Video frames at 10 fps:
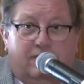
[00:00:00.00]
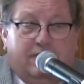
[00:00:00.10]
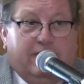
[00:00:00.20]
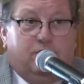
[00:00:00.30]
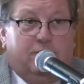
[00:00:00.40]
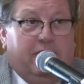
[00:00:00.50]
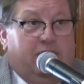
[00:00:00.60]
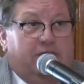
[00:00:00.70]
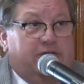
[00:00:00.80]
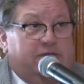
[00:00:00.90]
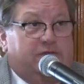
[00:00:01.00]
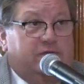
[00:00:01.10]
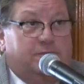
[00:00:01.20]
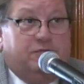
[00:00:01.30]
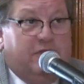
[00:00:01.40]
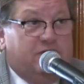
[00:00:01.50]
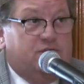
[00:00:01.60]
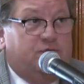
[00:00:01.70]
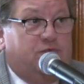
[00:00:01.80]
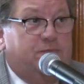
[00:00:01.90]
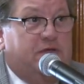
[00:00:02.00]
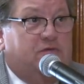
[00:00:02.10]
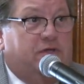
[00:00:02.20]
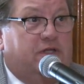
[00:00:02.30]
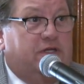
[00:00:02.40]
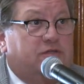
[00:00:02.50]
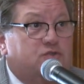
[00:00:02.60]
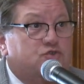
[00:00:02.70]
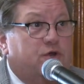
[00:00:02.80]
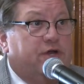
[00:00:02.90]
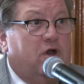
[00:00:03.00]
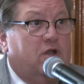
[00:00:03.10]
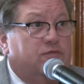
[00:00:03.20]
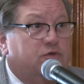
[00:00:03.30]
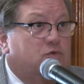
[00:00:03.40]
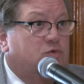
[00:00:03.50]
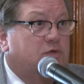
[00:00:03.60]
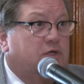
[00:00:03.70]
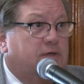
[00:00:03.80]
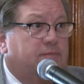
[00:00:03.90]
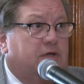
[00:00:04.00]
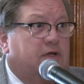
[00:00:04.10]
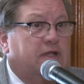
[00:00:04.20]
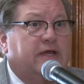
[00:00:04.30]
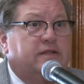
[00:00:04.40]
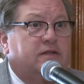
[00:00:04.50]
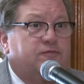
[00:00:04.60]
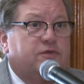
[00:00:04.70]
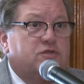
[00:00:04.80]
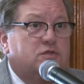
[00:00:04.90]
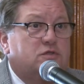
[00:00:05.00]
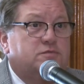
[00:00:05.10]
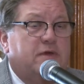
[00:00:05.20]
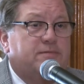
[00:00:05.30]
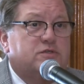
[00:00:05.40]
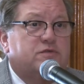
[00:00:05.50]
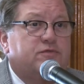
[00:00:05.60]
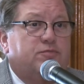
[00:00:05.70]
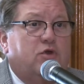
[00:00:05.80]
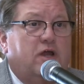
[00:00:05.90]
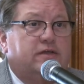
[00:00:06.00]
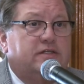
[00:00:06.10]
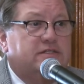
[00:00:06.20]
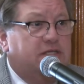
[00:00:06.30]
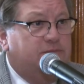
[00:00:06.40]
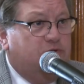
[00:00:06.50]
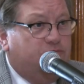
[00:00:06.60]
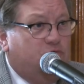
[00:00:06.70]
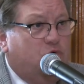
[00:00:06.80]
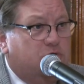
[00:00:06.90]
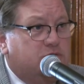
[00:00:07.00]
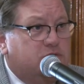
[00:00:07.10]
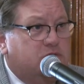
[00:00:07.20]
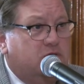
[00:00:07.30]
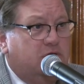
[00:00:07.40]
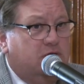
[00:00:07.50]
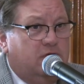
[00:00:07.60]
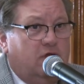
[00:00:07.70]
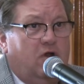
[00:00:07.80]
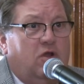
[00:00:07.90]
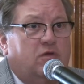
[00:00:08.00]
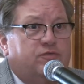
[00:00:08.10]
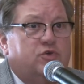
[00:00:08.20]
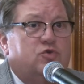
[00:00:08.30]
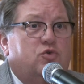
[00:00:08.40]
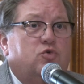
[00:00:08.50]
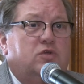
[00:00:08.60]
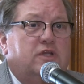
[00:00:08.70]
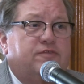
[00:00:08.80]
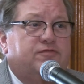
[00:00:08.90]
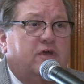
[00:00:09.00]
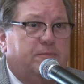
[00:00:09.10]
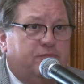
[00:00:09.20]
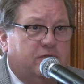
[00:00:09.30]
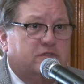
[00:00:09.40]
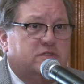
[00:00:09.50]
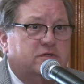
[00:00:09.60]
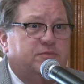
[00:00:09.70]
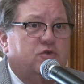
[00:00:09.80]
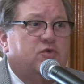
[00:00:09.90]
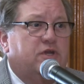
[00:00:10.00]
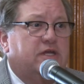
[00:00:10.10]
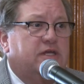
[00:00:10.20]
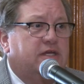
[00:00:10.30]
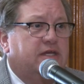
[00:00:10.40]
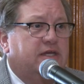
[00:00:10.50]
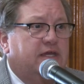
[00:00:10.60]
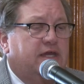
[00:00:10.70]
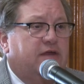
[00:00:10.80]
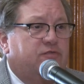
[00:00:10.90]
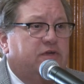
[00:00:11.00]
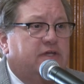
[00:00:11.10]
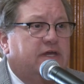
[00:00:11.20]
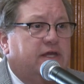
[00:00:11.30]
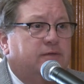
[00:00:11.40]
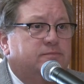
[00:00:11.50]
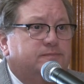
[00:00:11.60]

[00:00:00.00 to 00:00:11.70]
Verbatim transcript: Thank you, Mayor. It's a pleasure for me, really, to join all of you, uh, elected officials, members of the Brockton team, and of course, all of you who lift up this community every day.